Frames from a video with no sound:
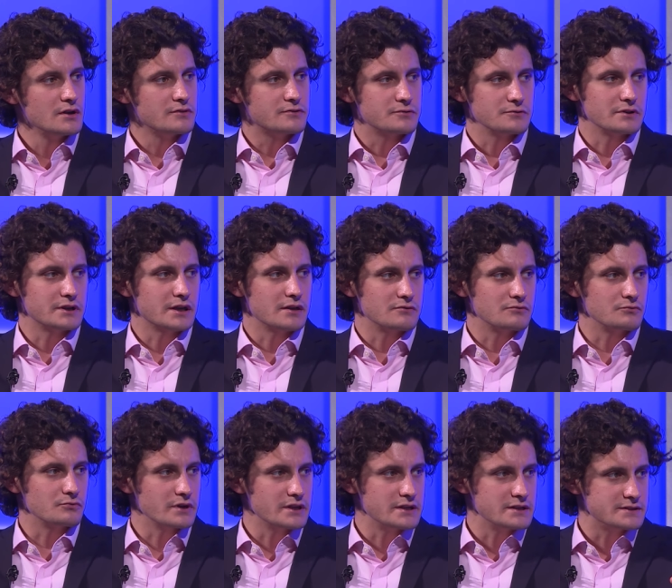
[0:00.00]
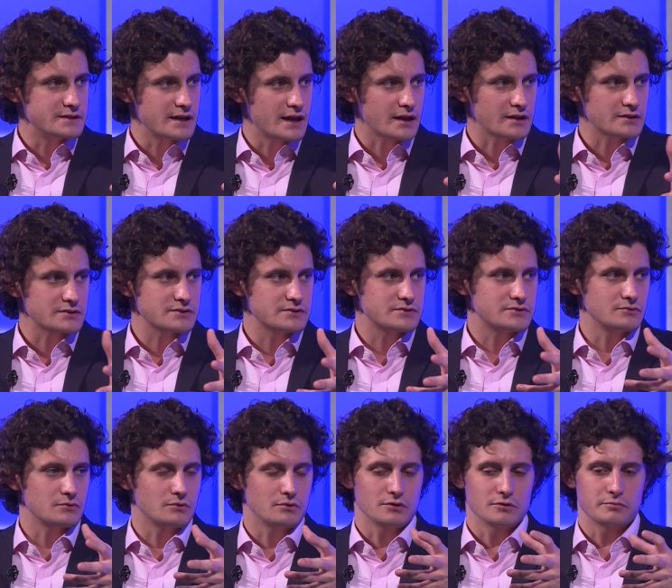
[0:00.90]
through again written text
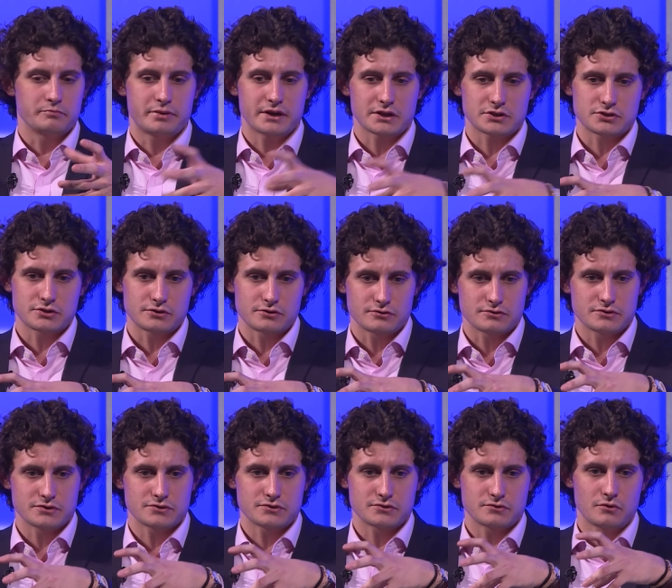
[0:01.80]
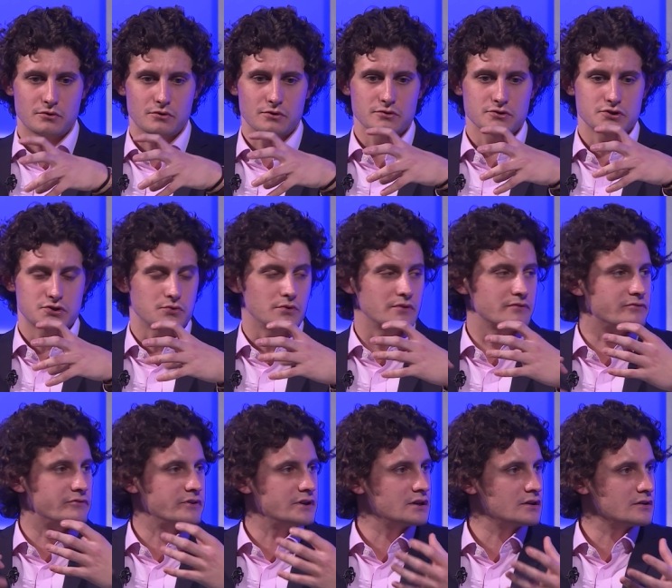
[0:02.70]
or pictures or short
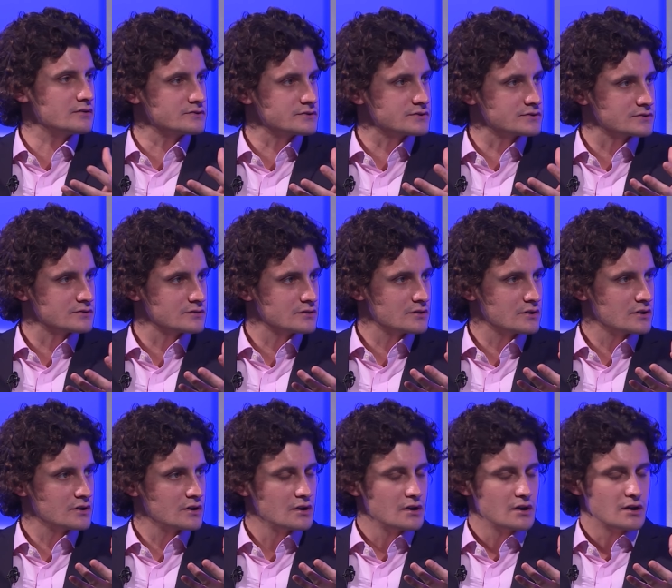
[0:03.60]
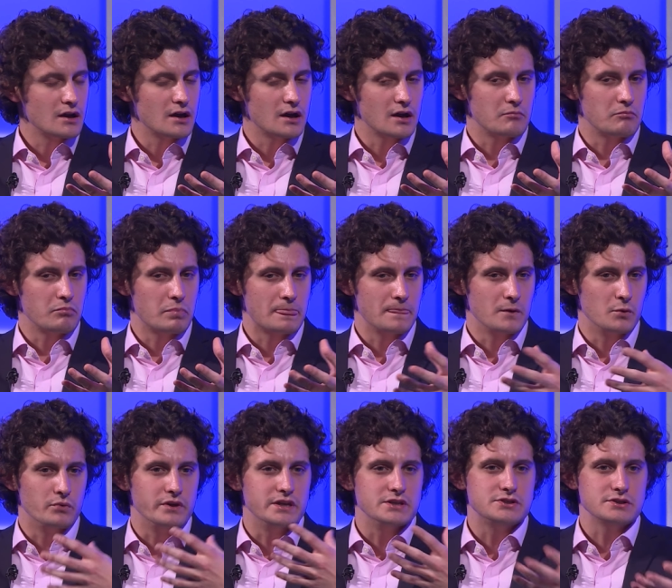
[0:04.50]
videos. Um,
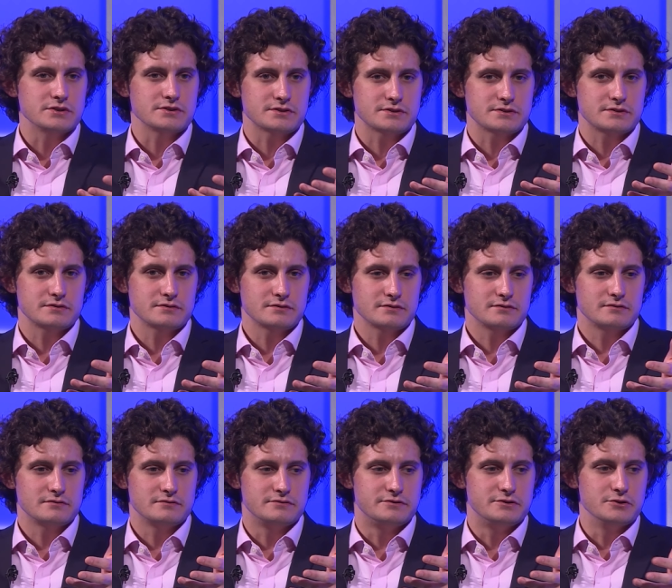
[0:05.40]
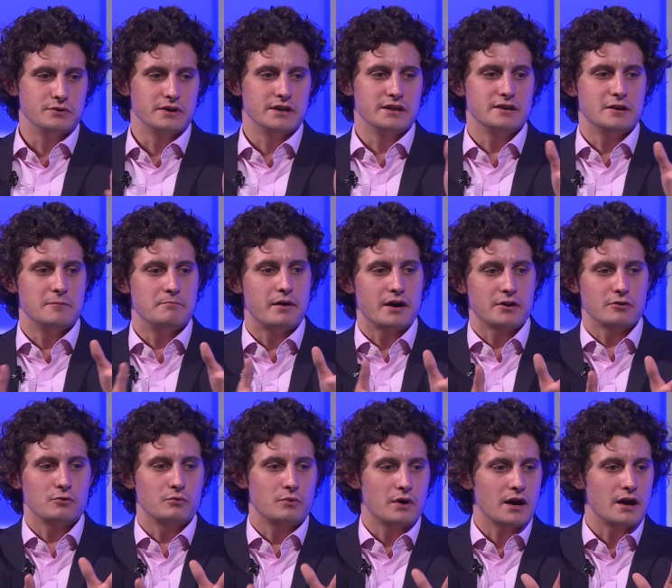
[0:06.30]
we just do it in a
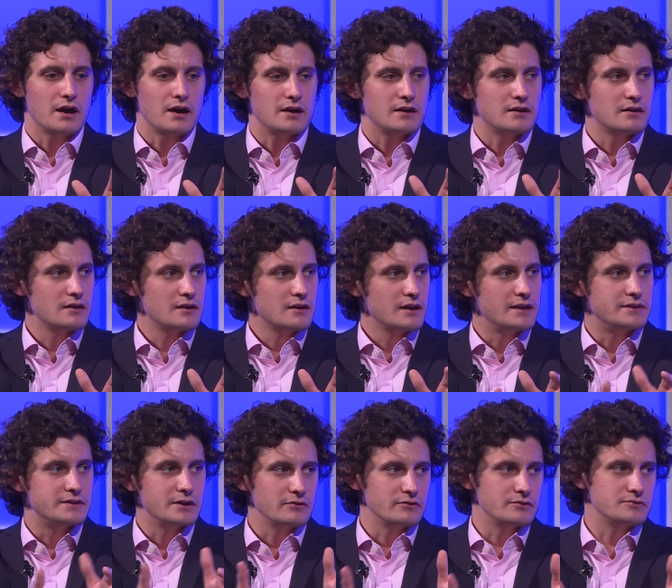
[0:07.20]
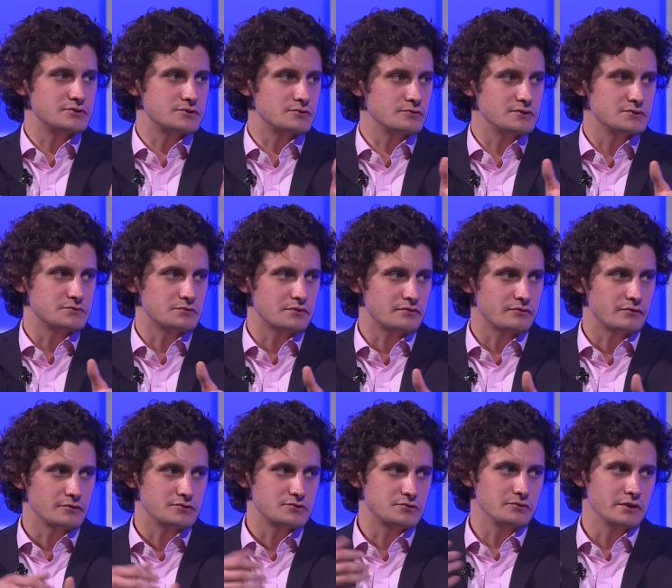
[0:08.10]
better way and tell those stories with
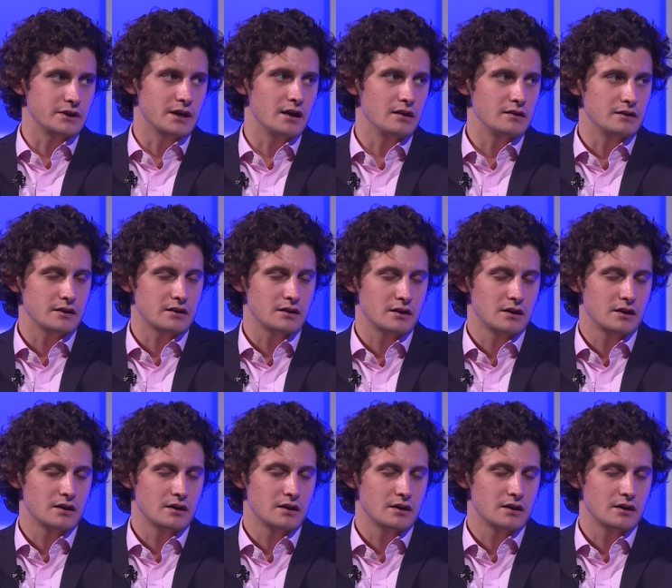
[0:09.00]
virtual reality.